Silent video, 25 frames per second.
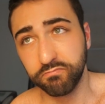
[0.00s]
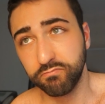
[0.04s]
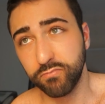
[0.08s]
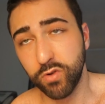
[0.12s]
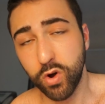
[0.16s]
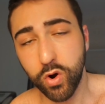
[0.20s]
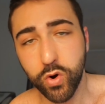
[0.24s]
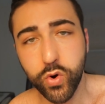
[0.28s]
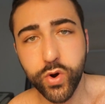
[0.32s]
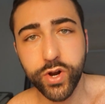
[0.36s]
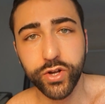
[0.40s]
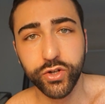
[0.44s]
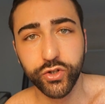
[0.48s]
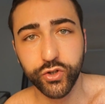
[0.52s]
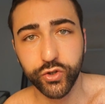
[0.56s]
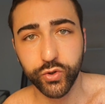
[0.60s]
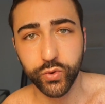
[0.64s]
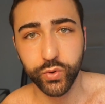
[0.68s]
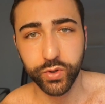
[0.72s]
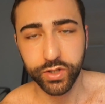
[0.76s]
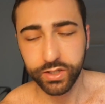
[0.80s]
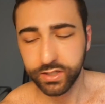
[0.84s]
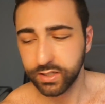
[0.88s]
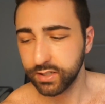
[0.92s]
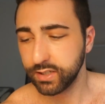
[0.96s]
orange
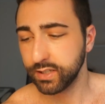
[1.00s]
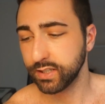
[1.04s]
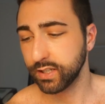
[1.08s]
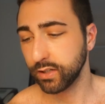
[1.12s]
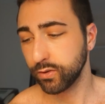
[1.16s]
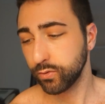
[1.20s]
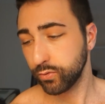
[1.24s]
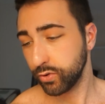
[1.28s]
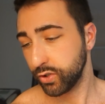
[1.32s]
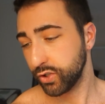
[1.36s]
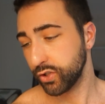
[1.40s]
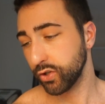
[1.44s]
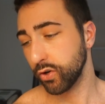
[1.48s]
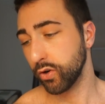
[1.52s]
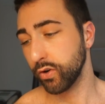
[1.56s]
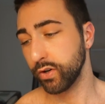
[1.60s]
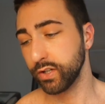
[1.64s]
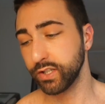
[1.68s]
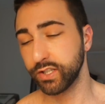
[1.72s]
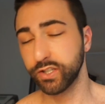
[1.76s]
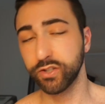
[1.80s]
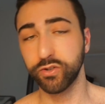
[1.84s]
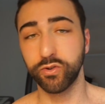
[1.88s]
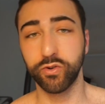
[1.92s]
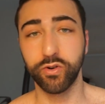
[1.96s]
juice is a good
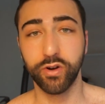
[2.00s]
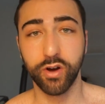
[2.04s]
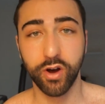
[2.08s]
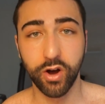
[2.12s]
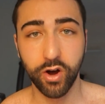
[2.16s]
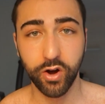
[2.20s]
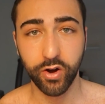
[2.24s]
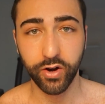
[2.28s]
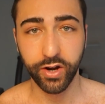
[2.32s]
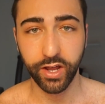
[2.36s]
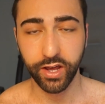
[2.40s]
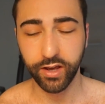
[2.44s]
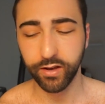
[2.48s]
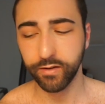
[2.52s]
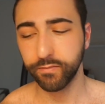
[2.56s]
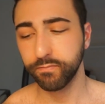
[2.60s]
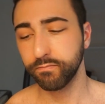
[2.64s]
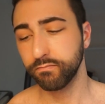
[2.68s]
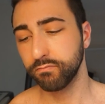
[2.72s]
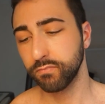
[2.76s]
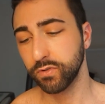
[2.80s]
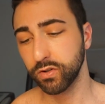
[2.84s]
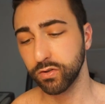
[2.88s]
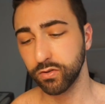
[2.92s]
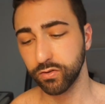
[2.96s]
choice, or honey,
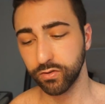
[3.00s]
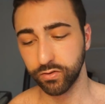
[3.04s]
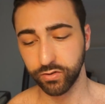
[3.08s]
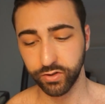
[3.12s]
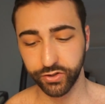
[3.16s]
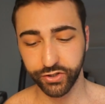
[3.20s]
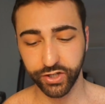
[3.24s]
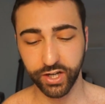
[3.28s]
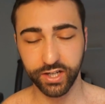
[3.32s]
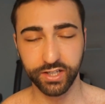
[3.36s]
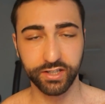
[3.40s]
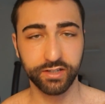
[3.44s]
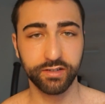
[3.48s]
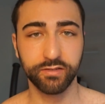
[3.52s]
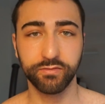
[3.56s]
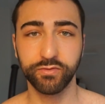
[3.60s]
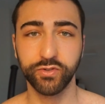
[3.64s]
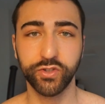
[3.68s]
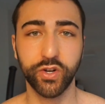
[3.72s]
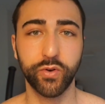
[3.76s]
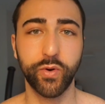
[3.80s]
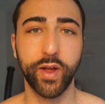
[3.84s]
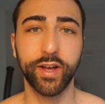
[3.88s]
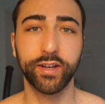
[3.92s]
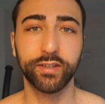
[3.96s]
or just
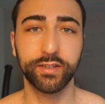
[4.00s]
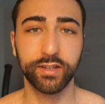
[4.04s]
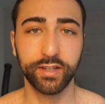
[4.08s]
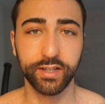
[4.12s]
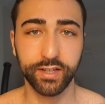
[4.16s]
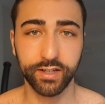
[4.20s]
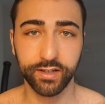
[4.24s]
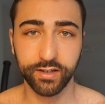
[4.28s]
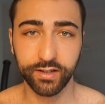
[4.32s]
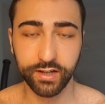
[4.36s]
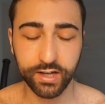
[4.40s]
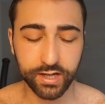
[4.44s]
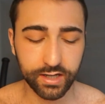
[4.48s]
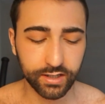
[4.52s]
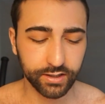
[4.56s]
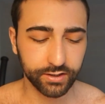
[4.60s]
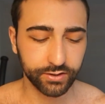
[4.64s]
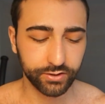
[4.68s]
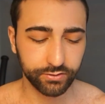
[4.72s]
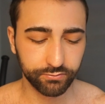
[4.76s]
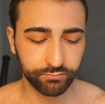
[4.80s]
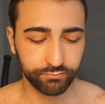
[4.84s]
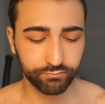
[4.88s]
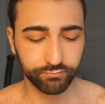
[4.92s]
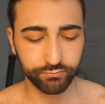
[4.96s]
directly
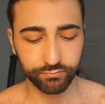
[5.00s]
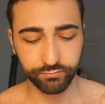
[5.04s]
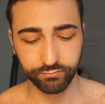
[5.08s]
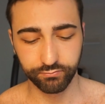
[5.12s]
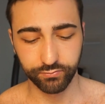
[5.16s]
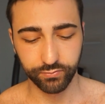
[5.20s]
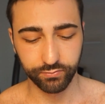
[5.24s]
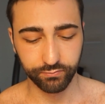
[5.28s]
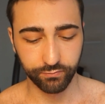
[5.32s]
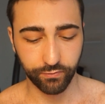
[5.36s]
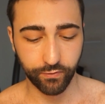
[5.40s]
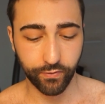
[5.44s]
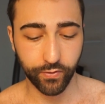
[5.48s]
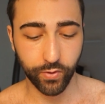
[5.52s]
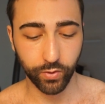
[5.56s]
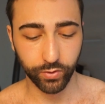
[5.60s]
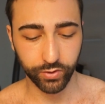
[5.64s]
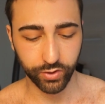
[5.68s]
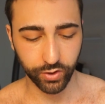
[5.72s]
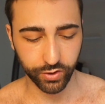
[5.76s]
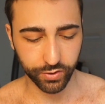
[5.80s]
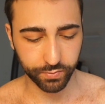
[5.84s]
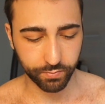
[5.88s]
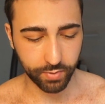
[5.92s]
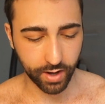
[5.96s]

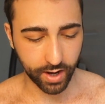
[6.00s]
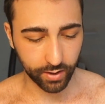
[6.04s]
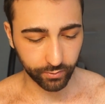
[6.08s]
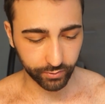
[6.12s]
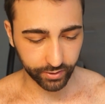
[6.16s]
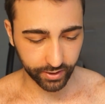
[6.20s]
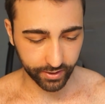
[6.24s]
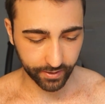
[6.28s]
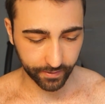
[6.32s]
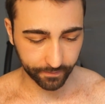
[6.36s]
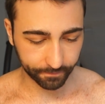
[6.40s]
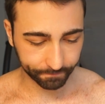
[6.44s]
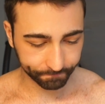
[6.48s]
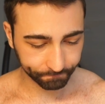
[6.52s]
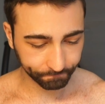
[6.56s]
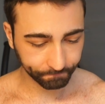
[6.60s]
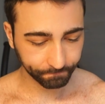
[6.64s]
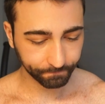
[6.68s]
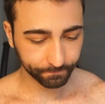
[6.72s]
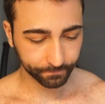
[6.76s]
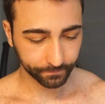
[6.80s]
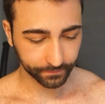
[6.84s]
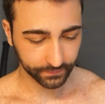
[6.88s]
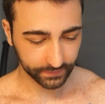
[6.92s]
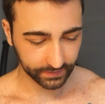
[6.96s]
fructose powder.
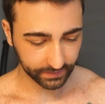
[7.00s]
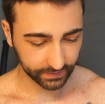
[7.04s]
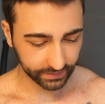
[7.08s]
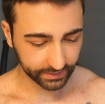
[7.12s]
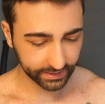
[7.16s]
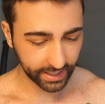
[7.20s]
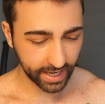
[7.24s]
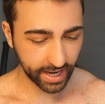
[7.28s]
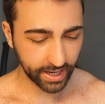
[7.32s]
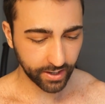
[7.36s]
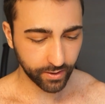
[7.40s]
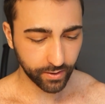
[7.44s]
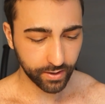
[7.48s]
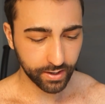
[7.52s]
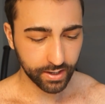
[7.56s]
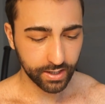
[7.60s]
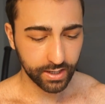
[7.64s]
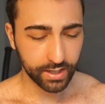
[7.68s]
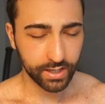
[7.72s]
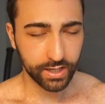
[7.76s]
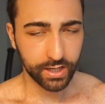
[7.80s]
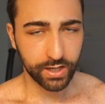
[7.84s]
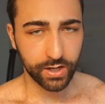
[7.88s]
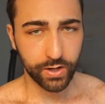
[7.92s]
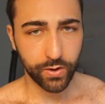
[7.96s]
Then
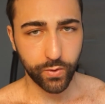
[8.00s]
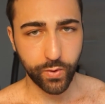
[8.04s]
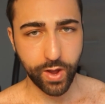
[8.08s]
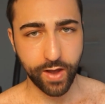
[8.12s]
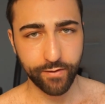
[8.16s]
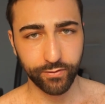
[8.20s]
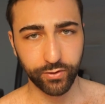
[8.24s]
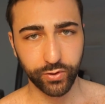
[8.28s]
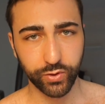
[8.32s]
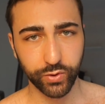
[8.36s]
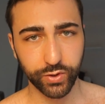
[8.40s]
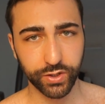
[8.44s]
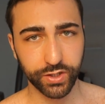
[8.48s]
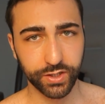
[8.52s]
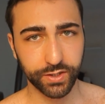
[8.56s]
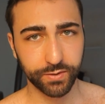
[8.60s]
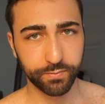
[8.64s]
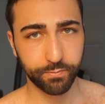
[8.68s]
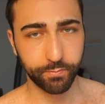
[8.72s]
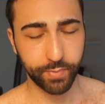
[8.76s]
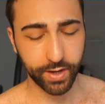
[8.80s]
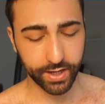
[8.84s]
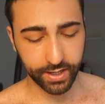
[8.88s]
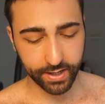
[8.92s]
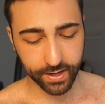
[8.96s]
we have to
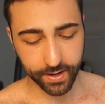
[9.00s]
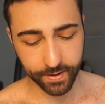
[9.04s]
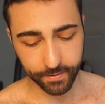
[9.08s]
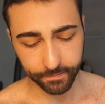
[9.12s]
speak